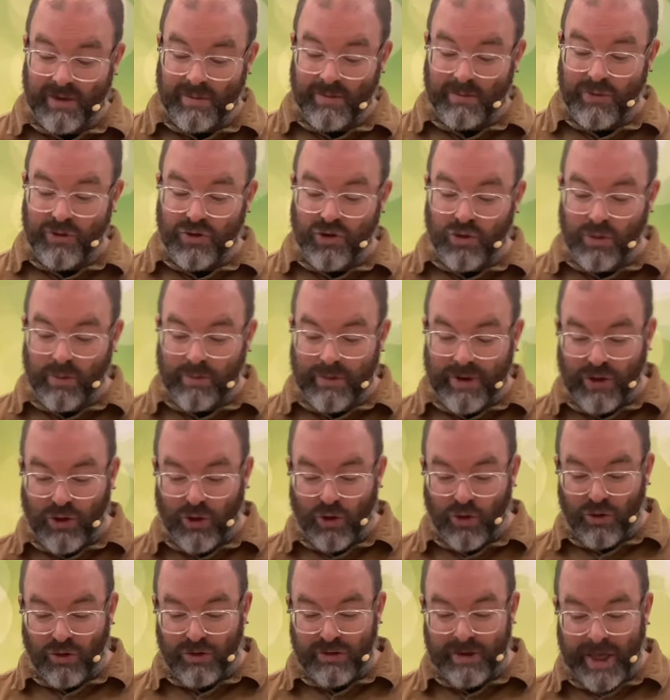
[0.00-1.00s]
but you will be
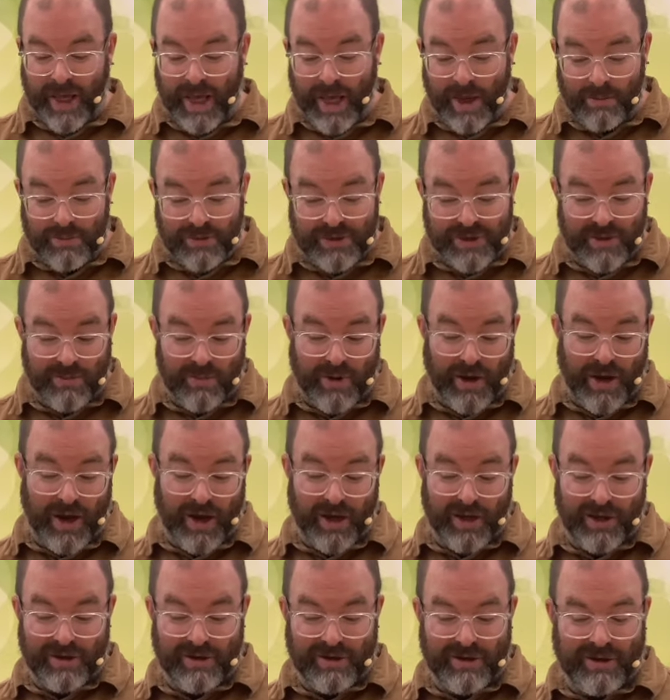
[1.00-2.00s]
called
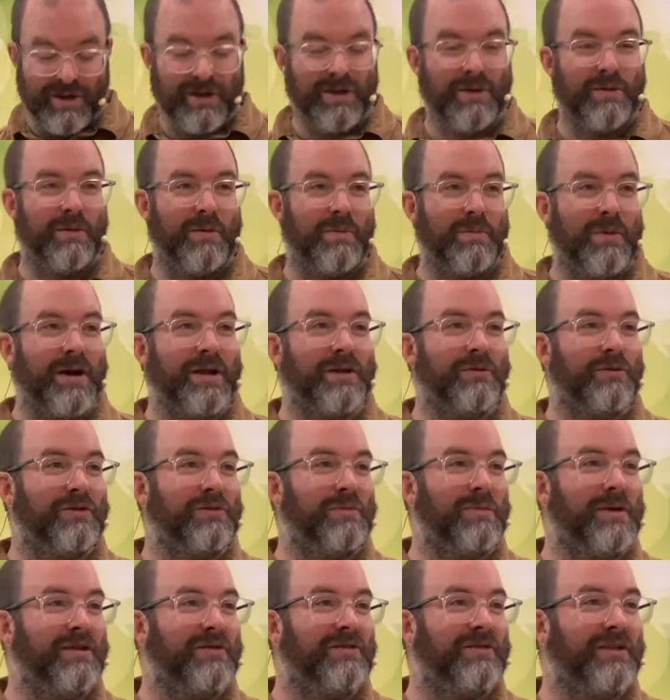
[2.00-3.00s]
Hephzibah, apparently which
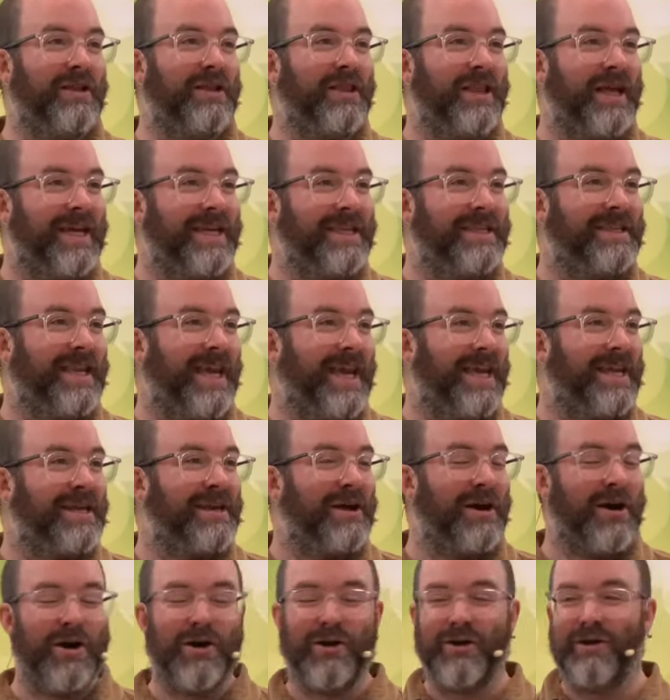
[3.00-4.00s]
means delight
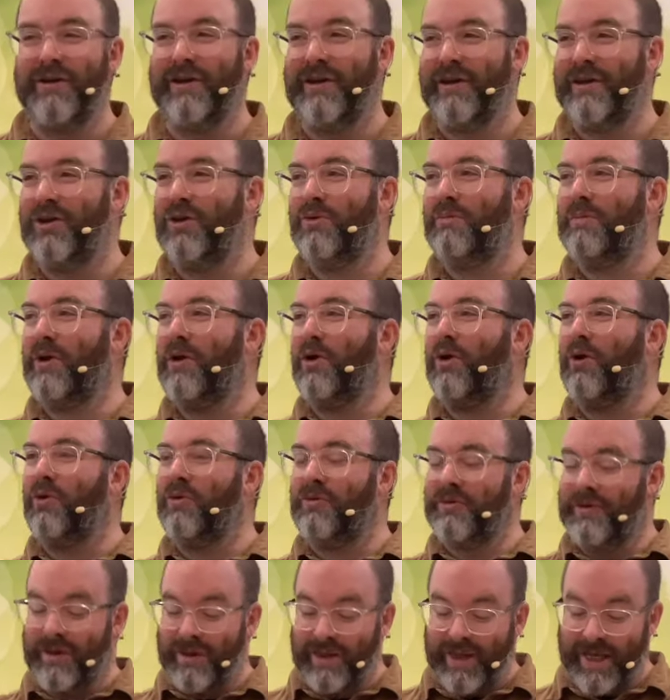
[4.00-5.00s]
in her. You'll be
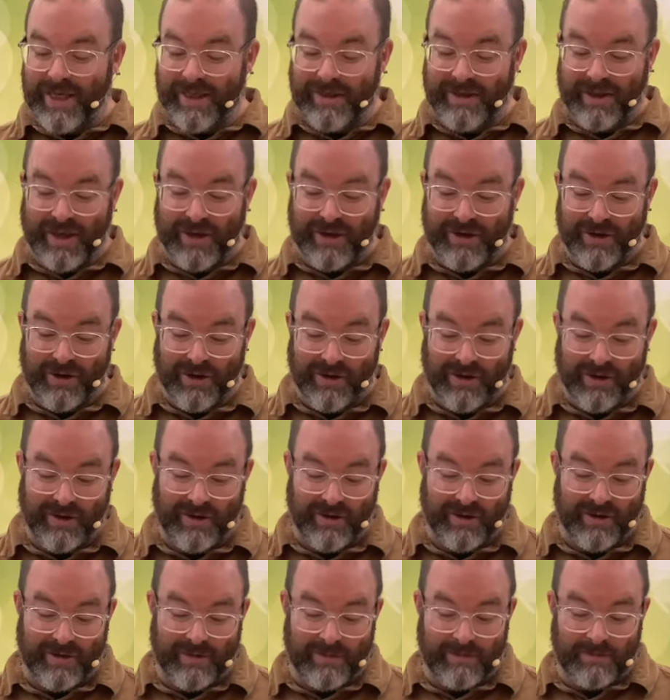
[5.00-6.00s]
called delight in her.
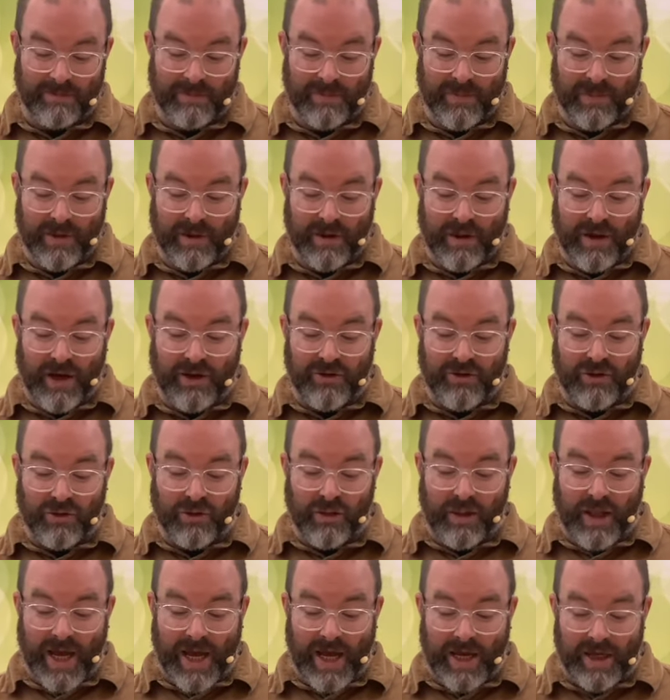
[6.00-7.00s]
And your
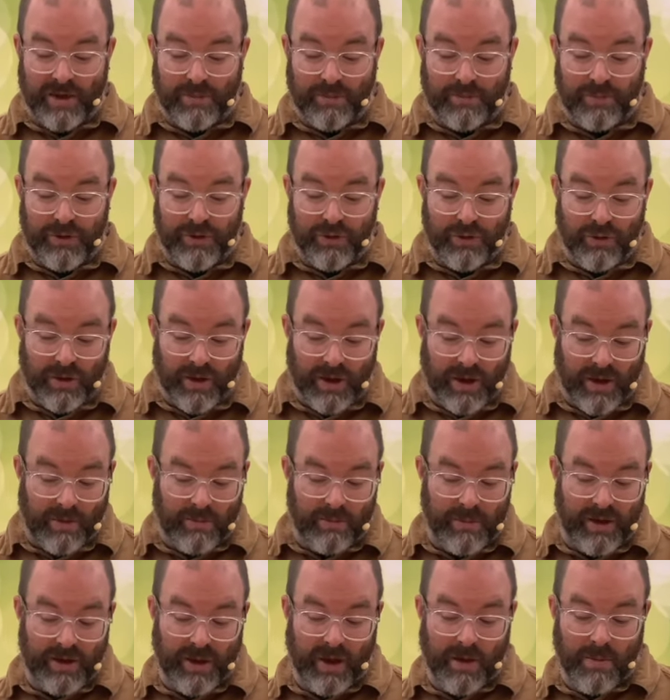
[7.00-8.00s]
land, Beulah,
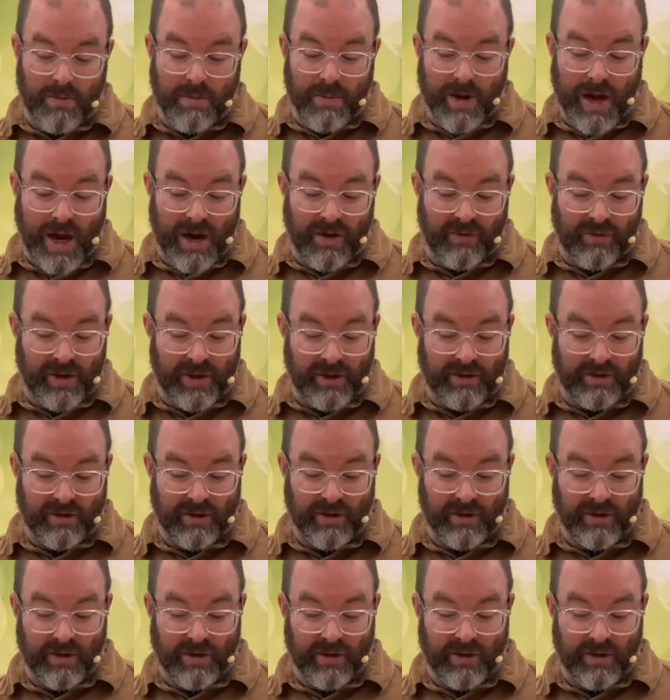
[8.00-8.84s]
meaning married,